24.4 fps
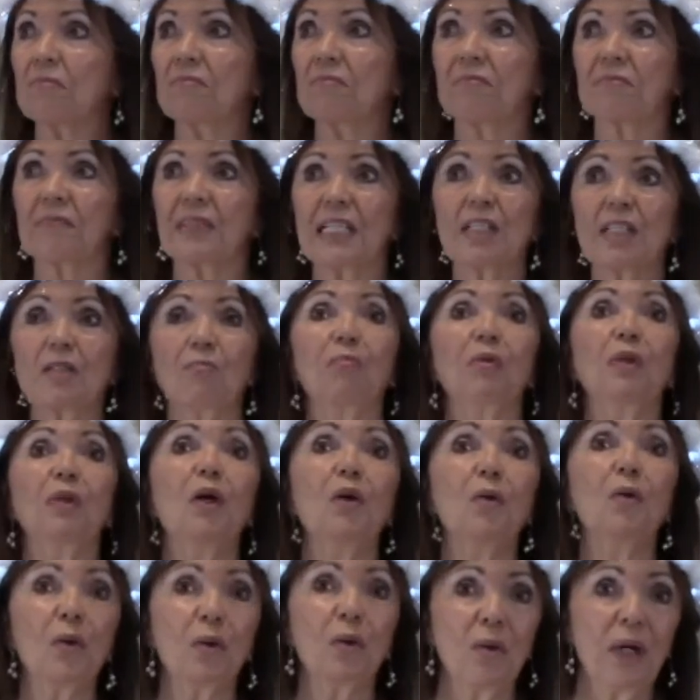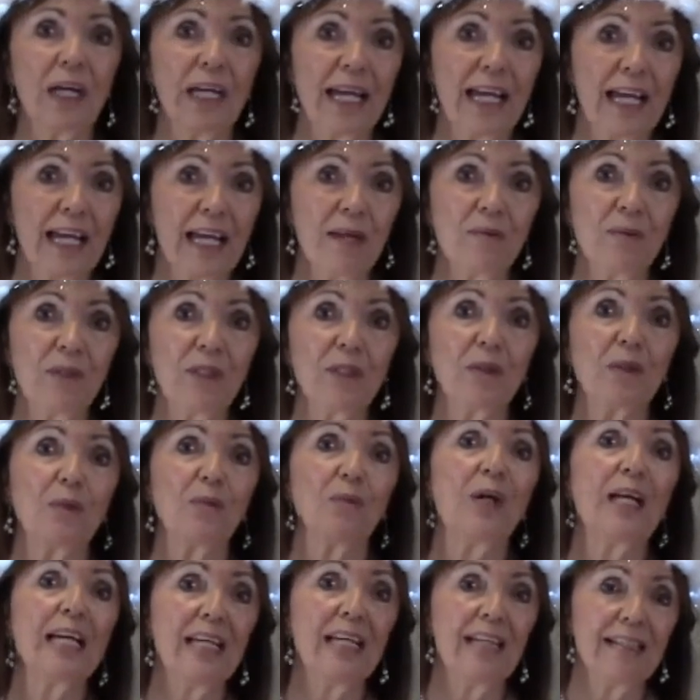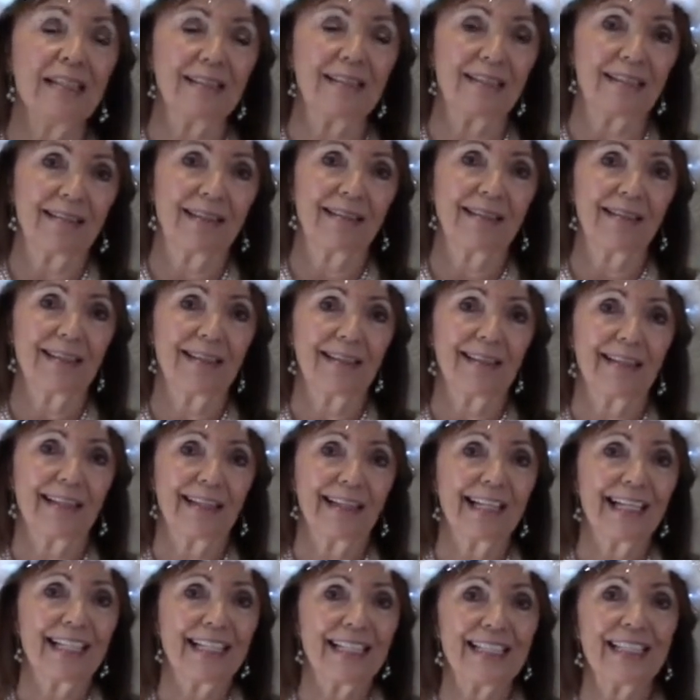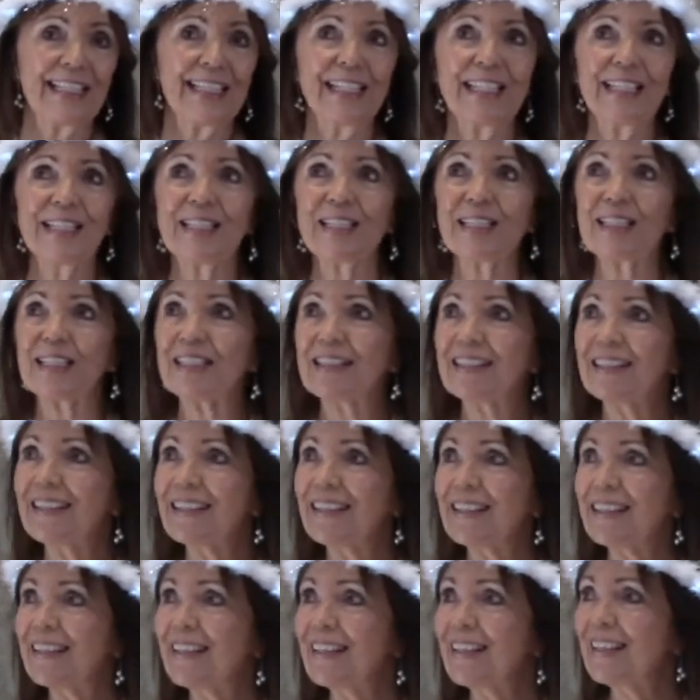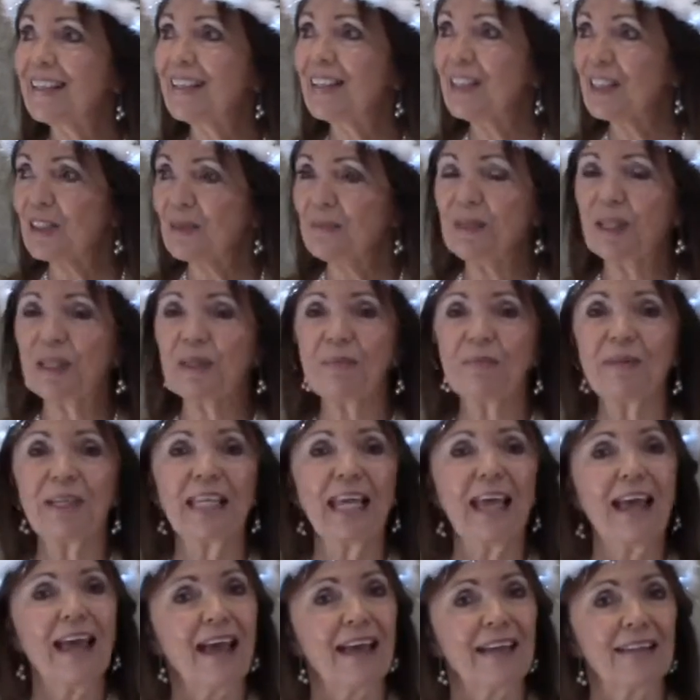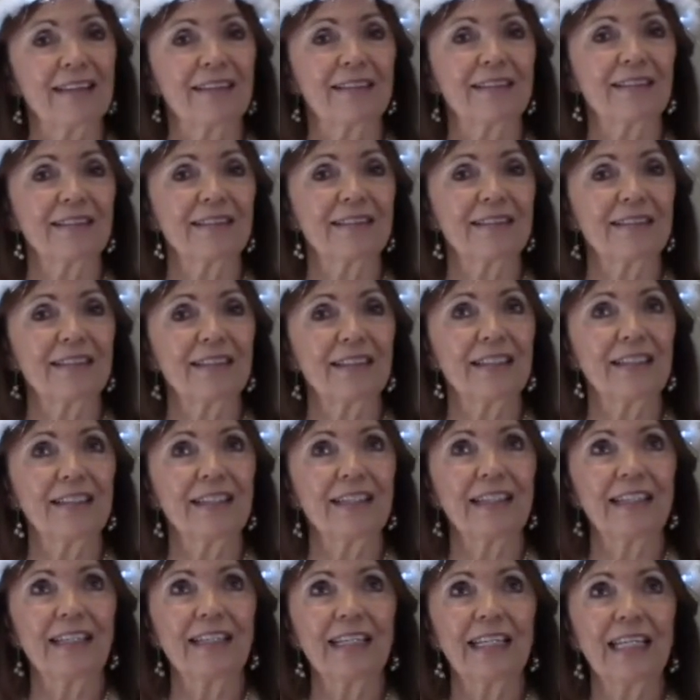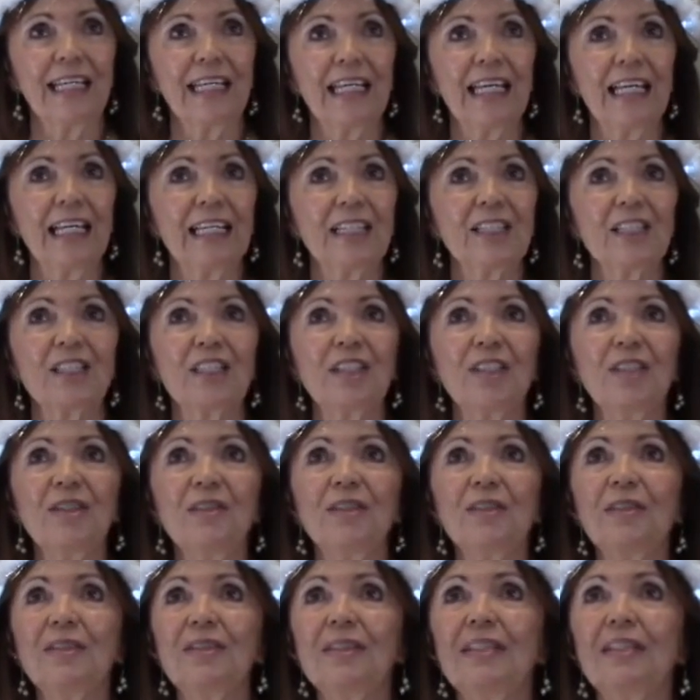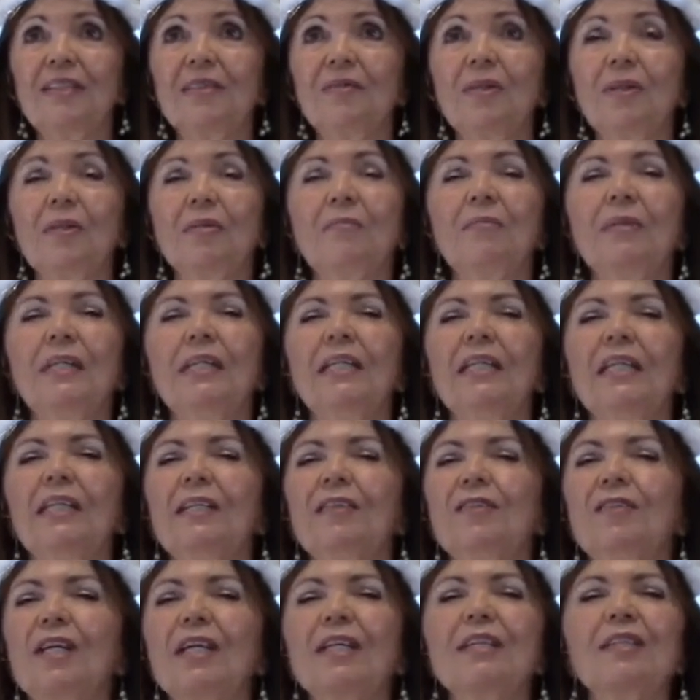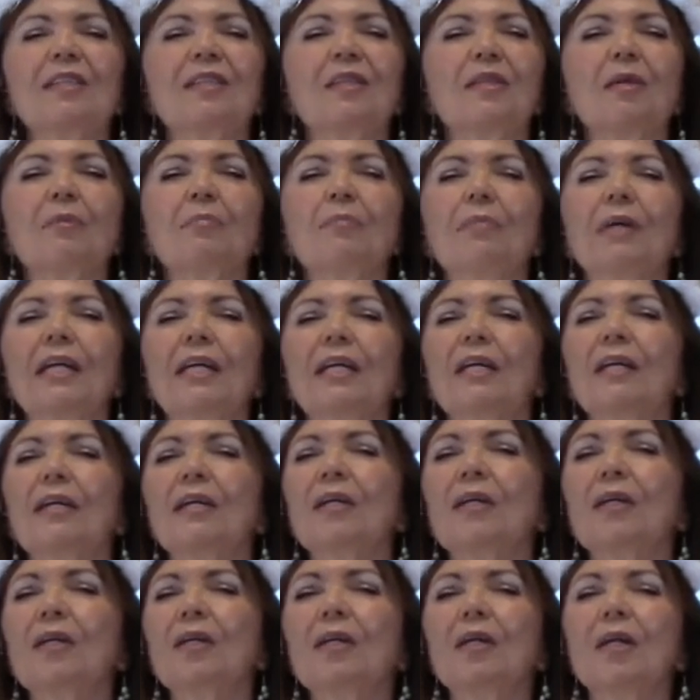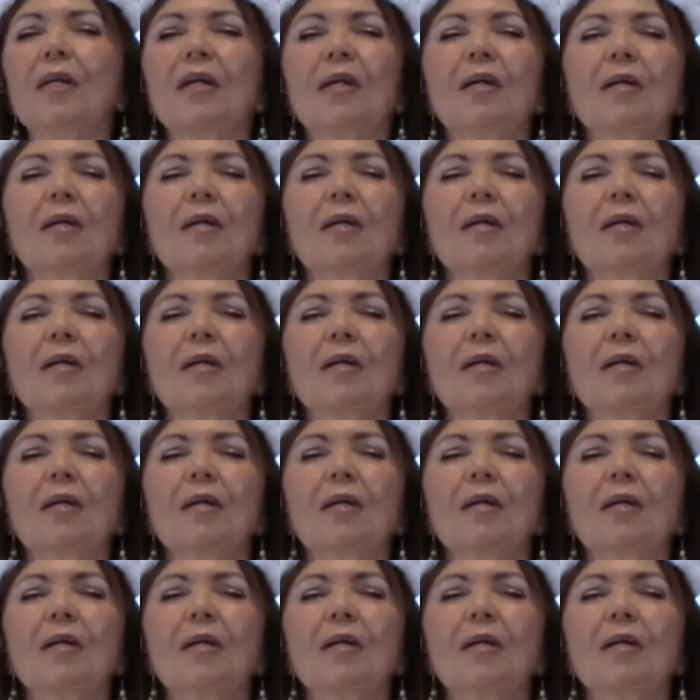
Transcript: has blown away with the wind since this month began. And soon it will be just the bare